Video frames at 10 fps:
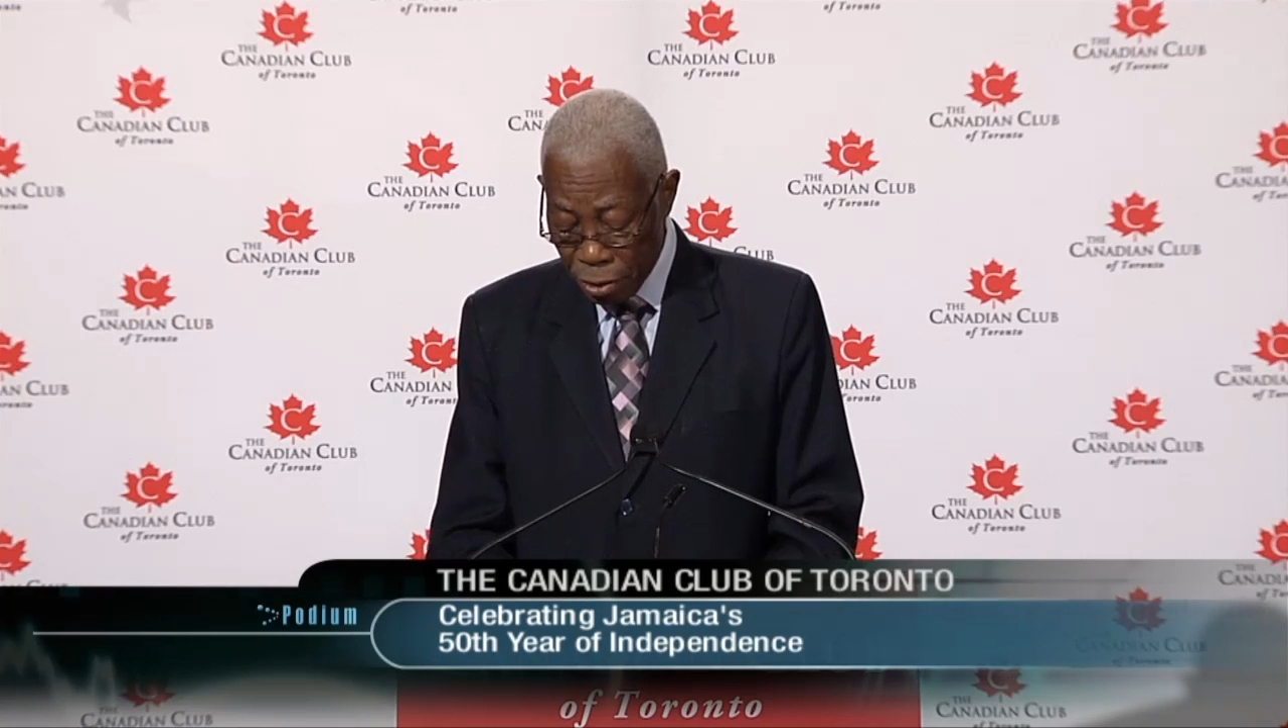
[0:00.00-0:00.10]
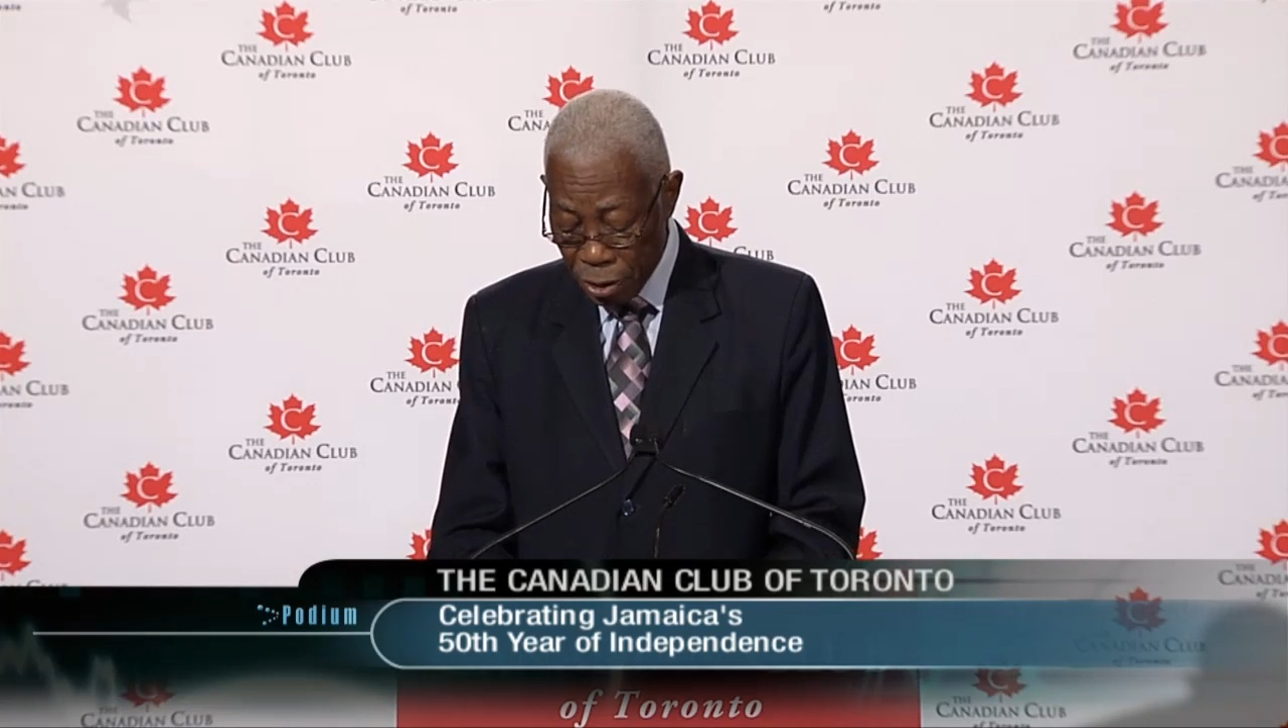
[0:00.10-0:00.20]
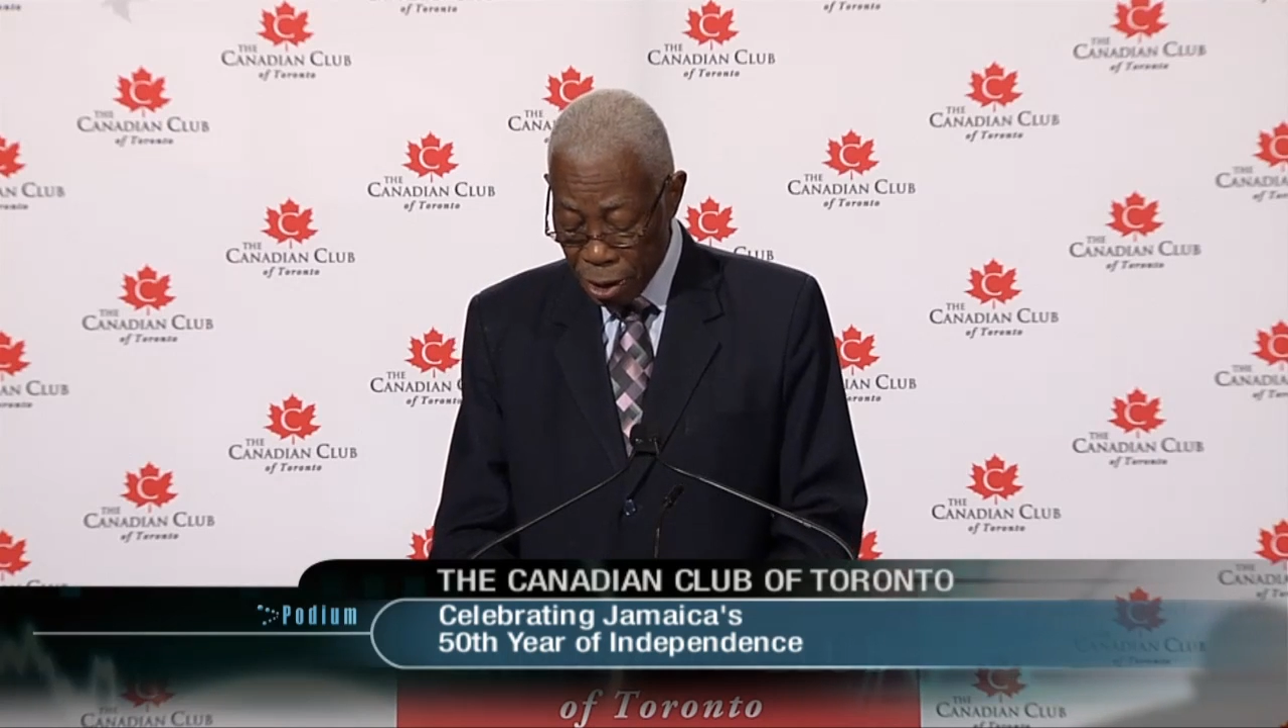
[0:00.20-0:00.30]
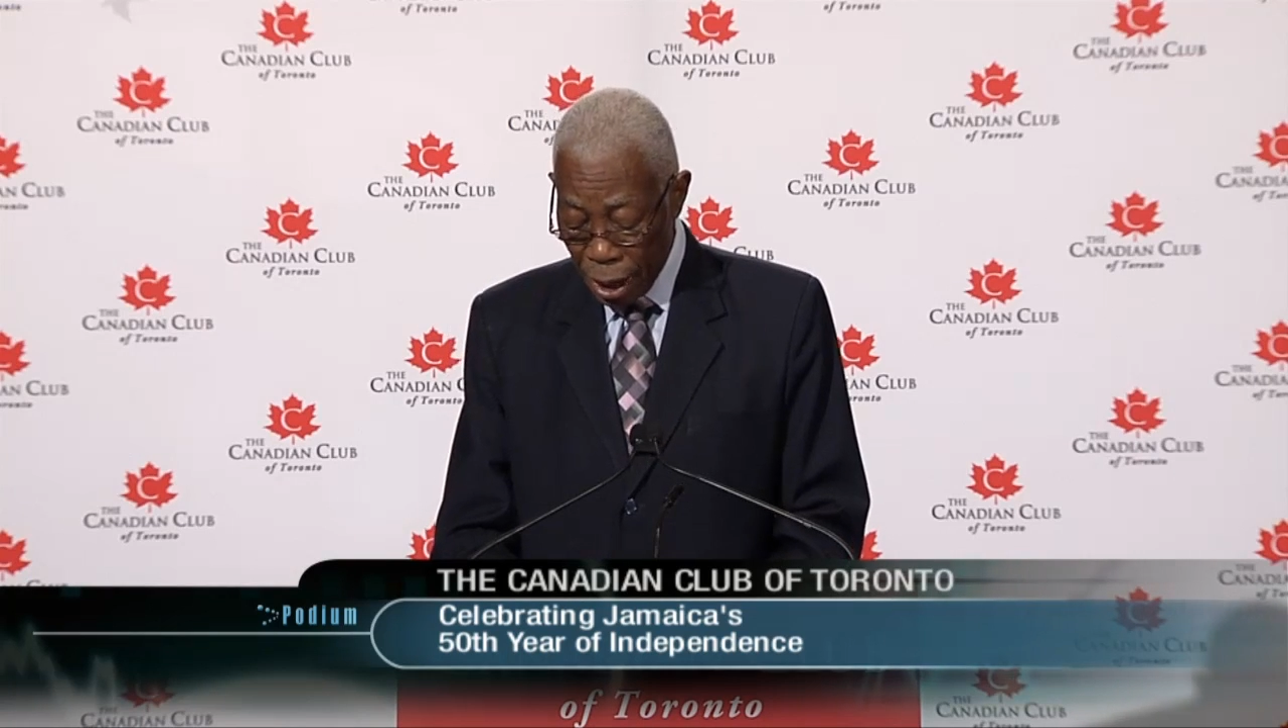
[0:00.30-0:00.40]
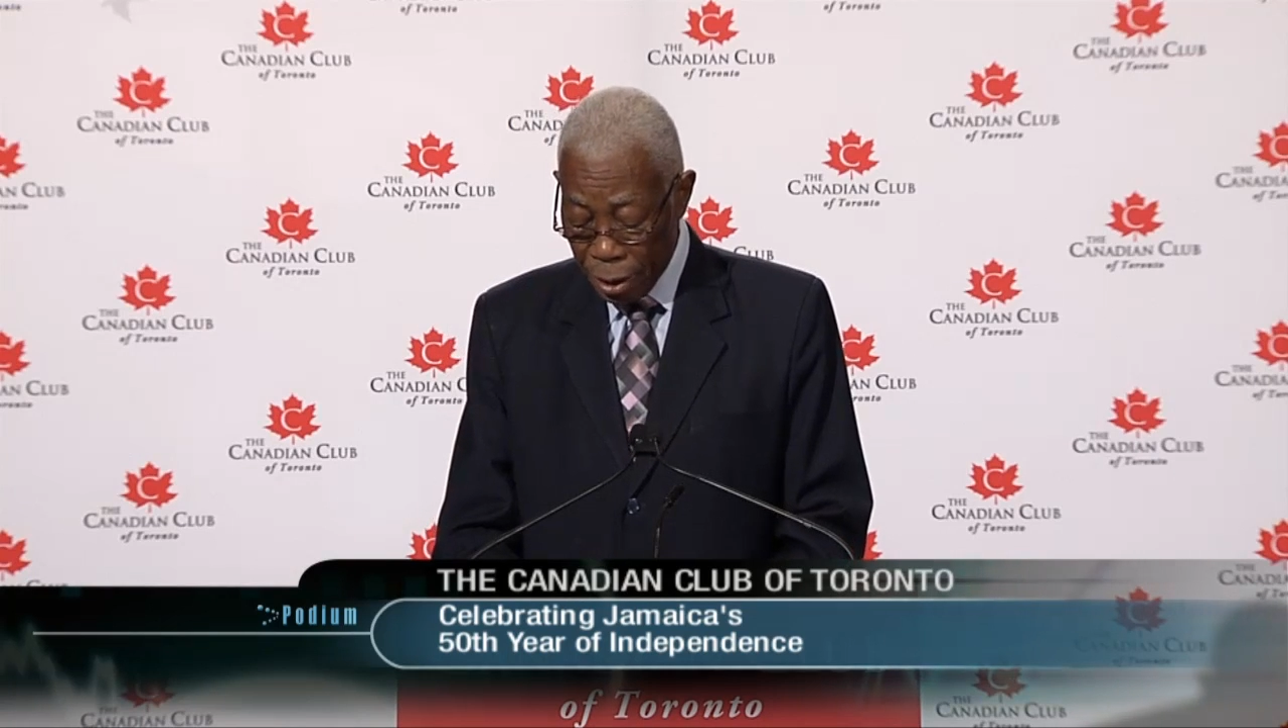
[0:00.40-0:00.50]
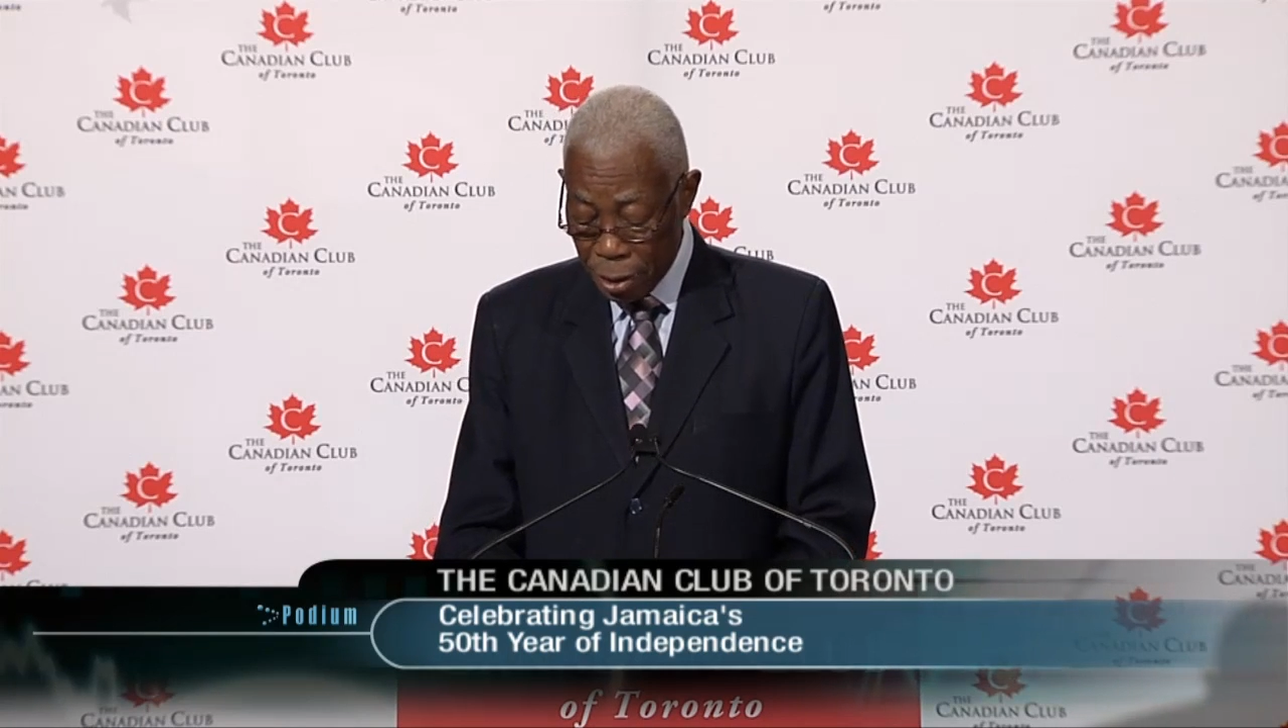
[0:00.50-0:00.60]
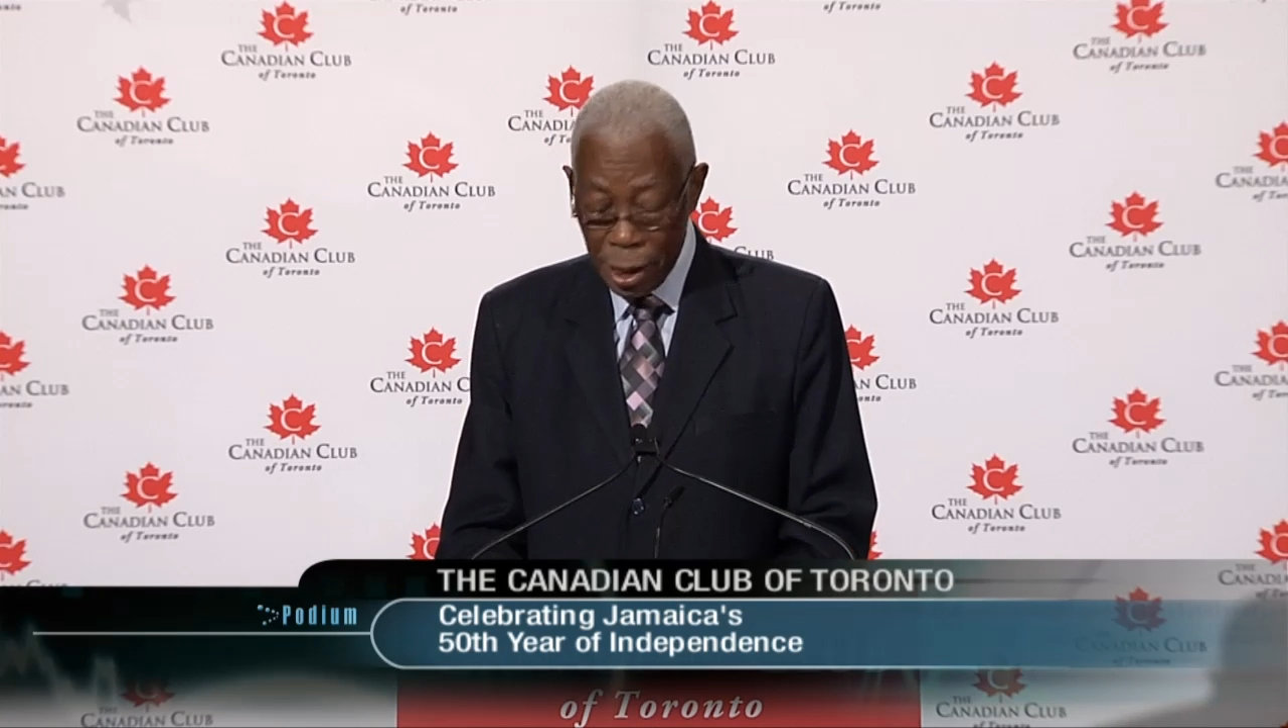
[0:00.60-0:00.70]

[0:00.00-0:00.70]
society